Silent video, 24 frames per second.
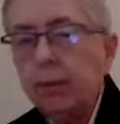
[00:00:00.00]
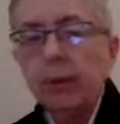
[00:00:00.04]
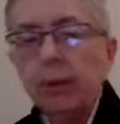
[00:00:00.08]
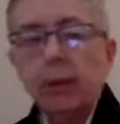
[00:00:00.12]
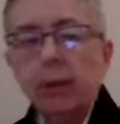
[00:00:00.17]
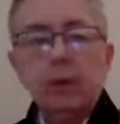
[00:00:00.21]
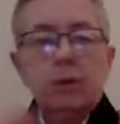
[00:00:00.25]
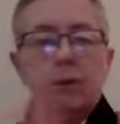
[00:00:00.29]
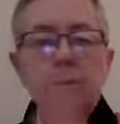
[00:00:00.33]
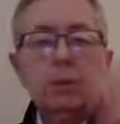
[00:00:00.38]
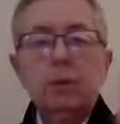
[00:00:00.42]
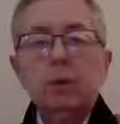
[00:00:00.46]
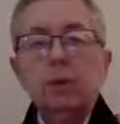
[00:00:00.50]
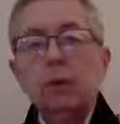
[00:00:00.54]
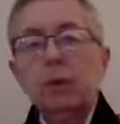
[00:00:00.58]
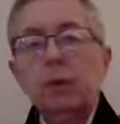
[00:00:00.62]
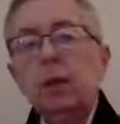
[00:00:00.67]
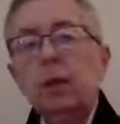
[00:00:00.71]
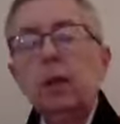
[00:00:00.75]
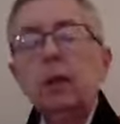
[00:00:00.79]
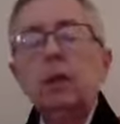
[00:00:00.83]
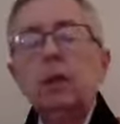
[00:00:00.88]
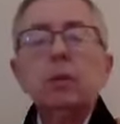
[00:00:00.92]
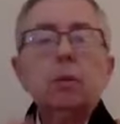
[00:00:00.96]
this
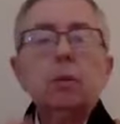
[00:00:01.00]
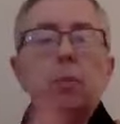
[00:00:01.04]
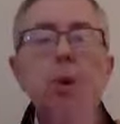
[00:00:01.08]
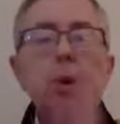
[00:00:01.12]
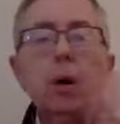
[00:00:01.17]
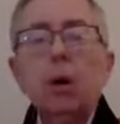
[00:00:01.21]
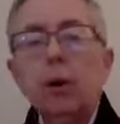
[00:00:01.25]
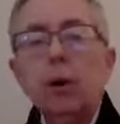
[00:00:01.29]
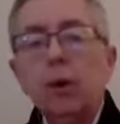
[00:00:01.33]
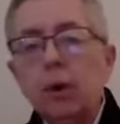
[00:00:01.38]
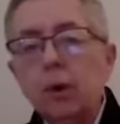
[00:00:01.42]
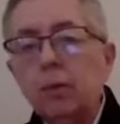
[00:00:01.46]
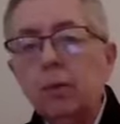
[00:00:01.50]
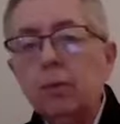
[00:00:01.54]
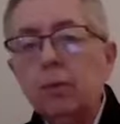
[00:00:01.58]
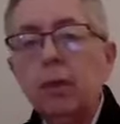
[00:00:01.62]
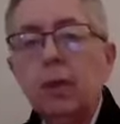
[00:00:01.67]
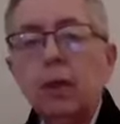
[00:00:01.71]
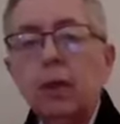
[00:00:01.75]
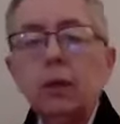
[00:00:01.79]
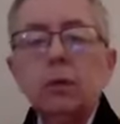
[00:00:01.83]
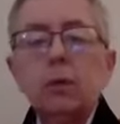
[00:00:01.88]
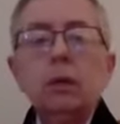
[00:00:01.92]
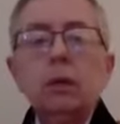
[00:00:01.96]
is a part of
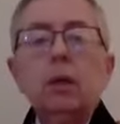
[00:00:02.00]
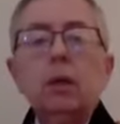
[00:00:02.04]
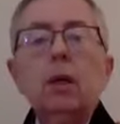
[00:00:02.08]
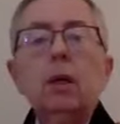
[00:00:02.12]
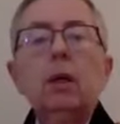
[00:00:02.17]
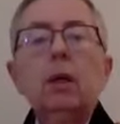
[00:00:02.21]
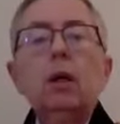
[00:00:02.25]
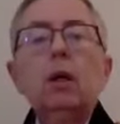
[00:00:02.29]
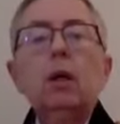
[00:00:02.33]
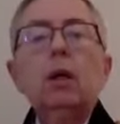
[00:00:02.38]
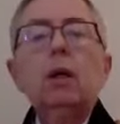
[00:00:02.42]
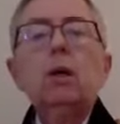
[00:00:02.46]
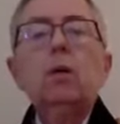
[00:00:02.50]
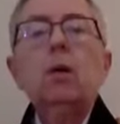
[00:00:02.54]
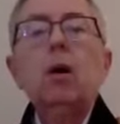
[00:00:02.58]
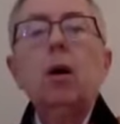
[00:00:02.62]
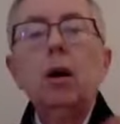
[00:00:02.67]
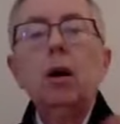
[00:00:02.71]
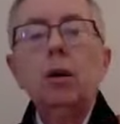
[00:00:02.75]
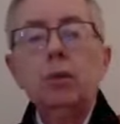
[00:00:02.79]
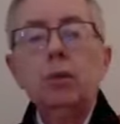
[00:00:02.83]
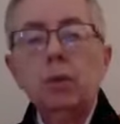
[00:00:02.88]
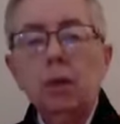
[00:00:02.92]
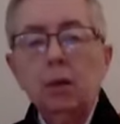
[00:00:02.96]
this
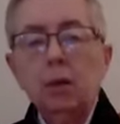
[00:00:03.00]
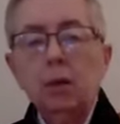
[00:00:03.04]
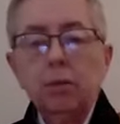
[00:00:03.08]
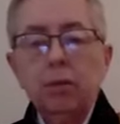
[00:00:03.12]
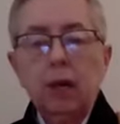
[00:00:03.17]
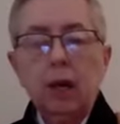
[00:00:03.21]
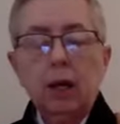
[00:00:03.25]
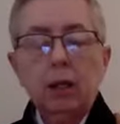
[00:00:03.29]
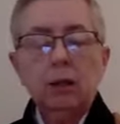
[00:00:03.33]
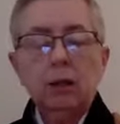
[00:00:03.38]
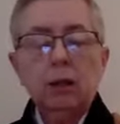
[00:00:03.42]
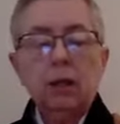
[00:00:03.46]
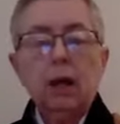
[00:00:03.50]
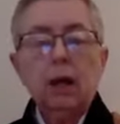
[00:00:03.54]
cause and effect,